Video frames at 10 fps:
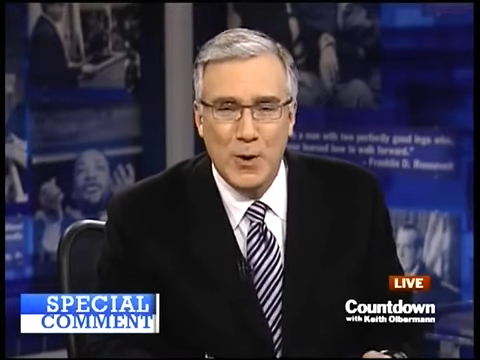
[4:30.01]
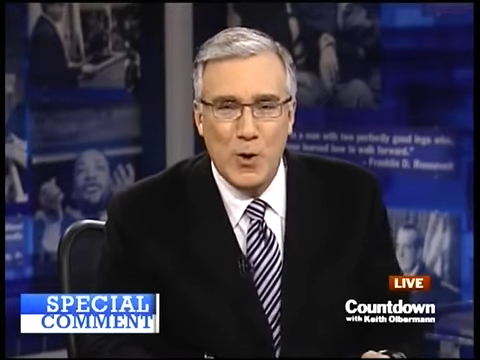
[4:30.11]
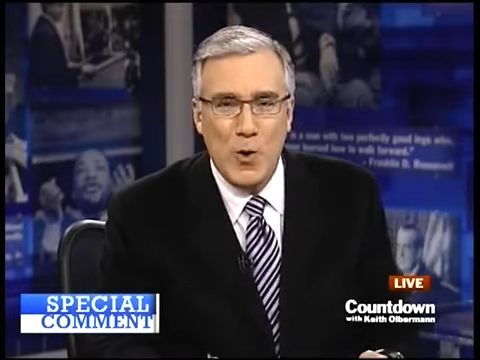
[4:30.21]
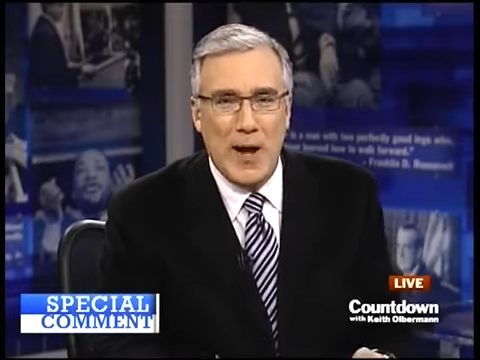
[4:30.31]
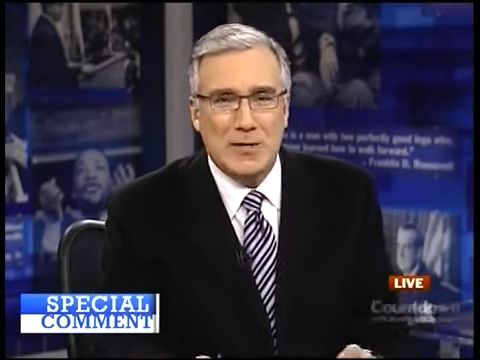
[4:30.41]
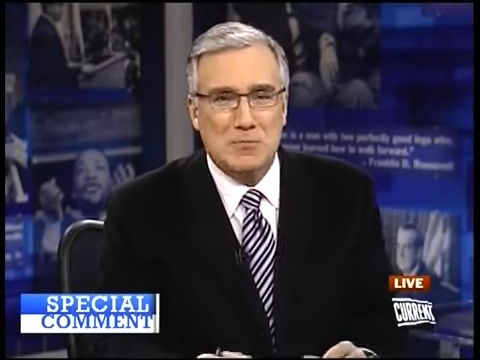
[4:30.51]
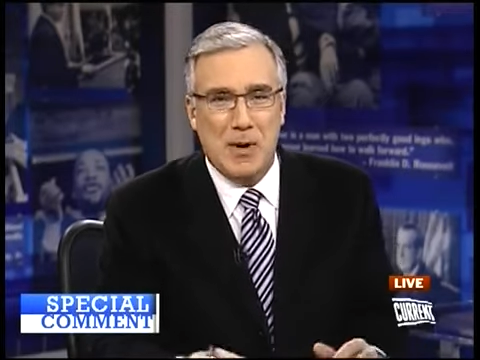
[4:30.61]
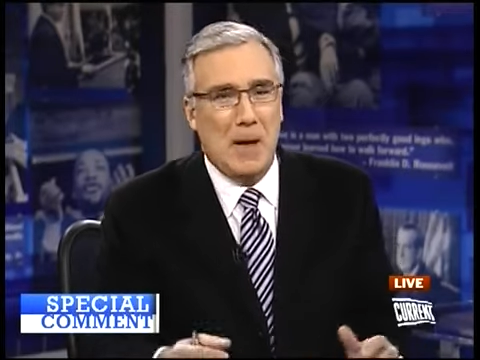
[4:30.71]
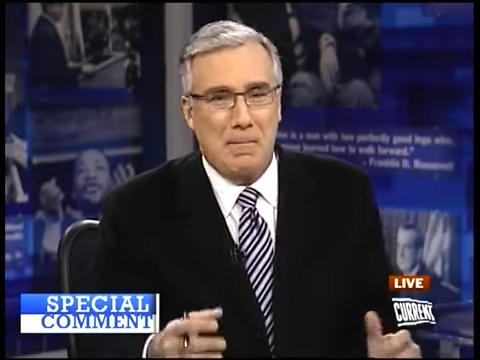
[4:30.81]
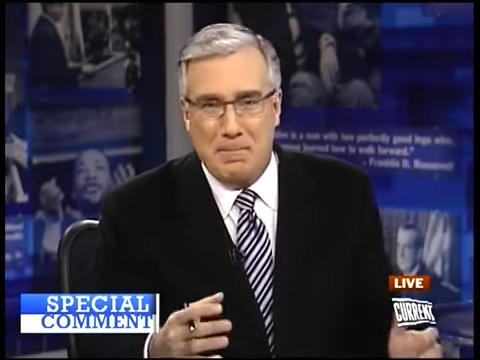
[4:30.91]
Who else
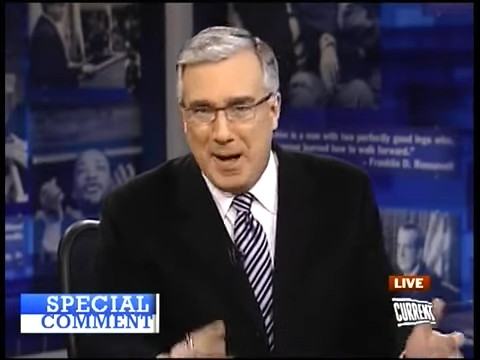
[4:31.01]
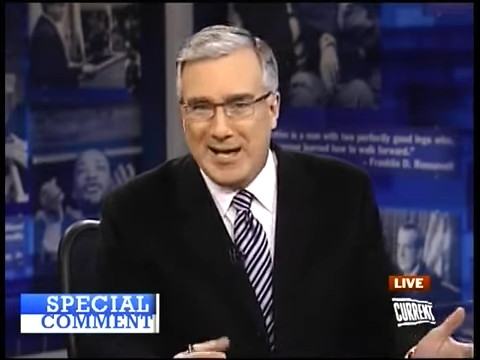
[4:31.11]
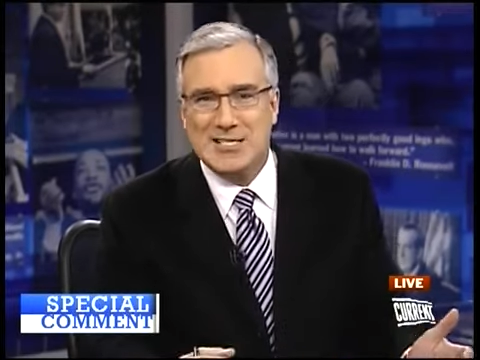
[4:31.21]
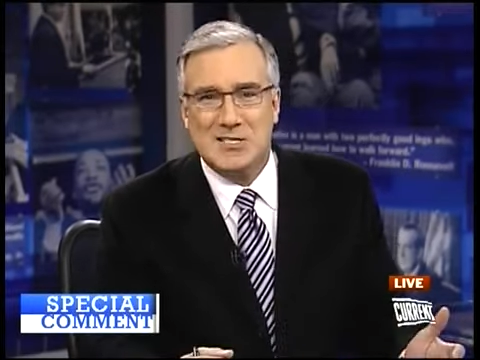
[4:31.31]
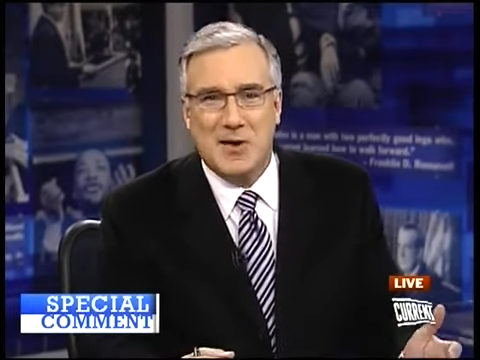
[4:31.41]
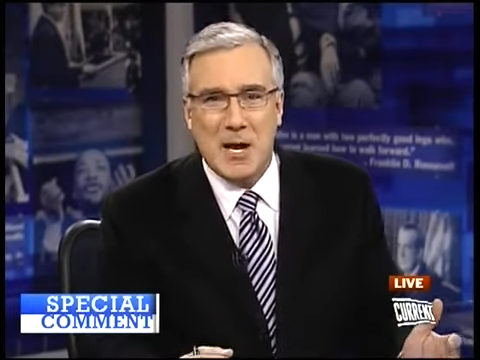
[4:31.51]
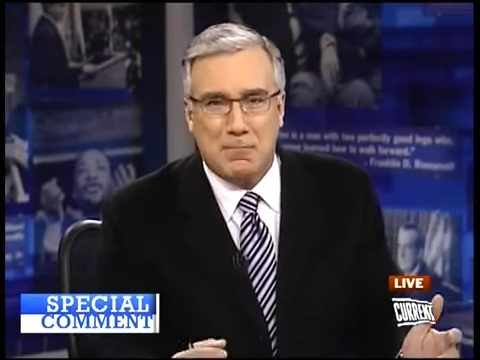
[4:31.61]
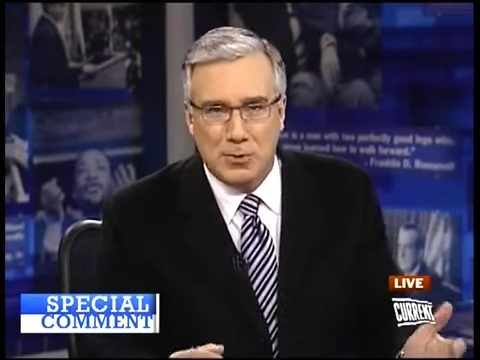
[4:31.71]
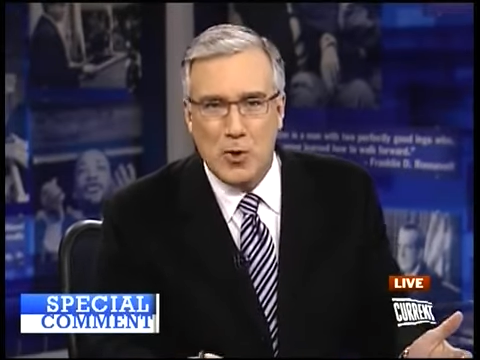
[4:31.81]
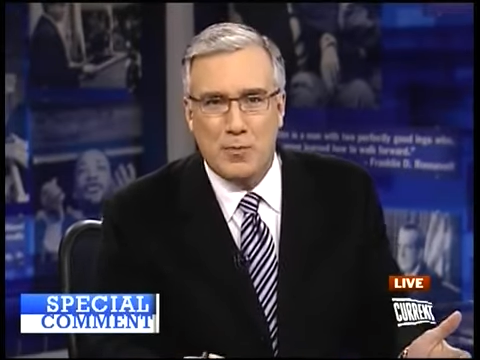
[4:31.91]
but a putz
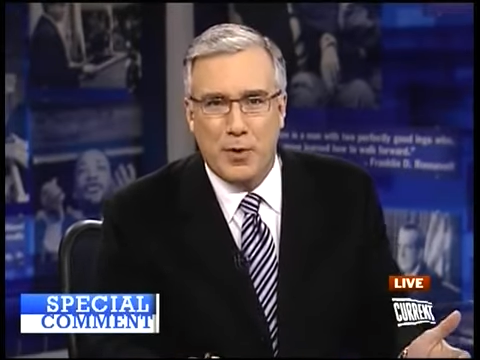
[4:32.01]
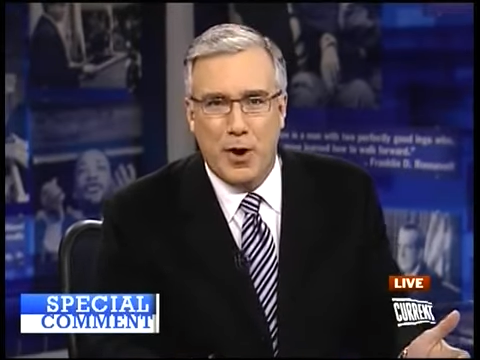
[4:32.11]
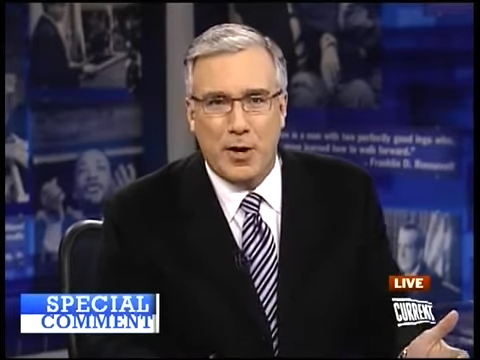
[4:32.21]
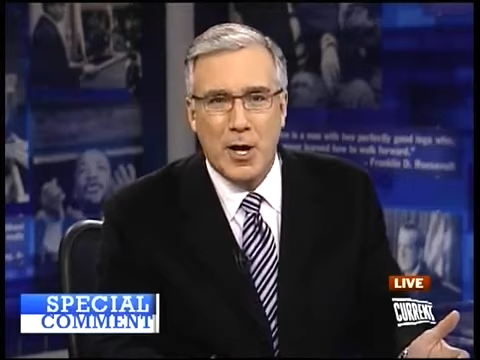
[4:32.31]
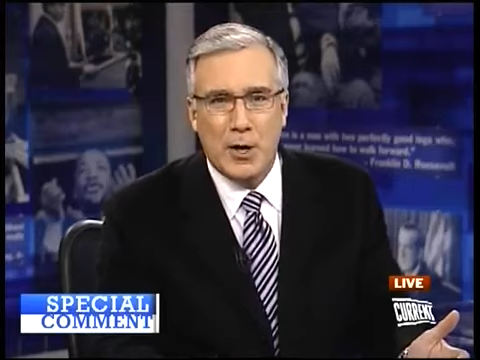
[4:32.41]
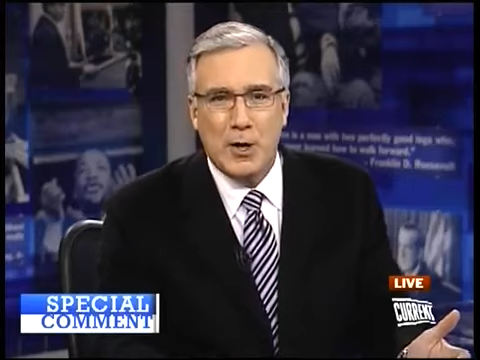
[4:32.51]
like Bloomberg